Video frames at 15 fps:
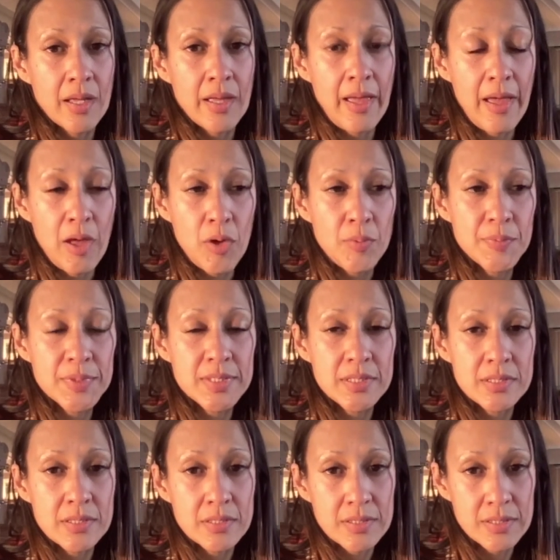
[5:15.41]

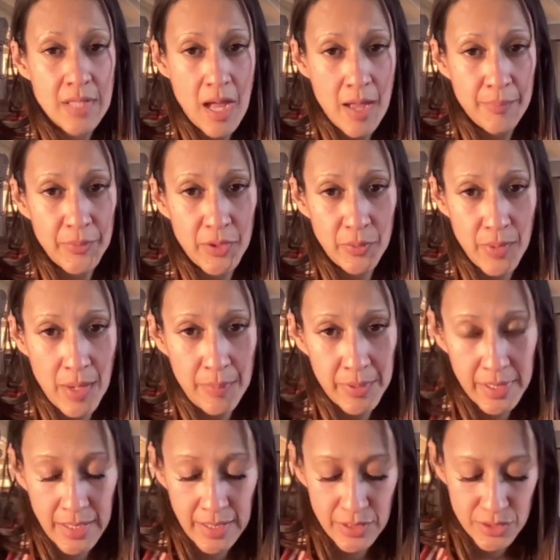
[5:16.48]
helps stop the
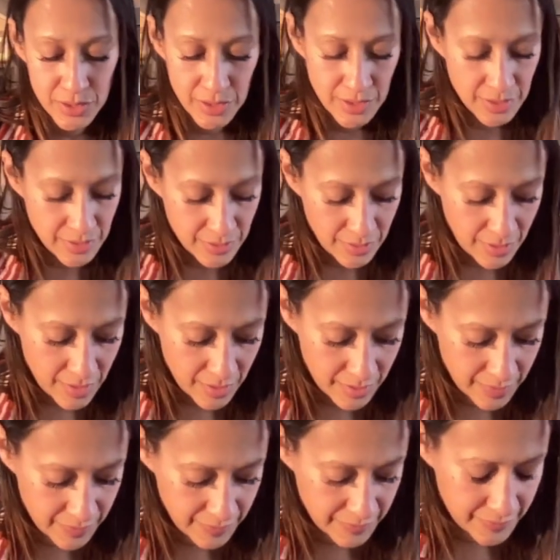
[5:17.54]
replication
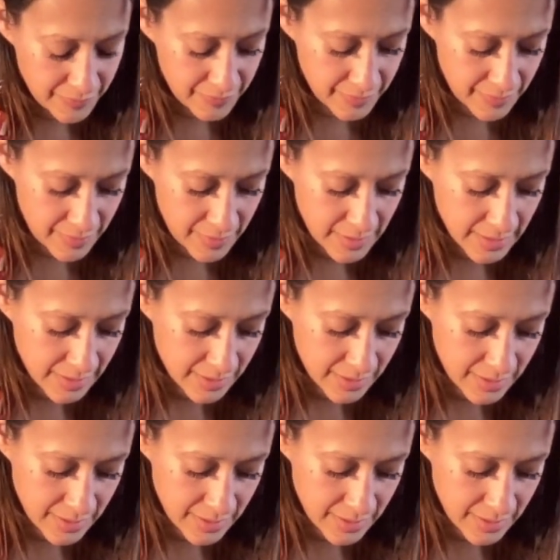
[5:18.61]
of this.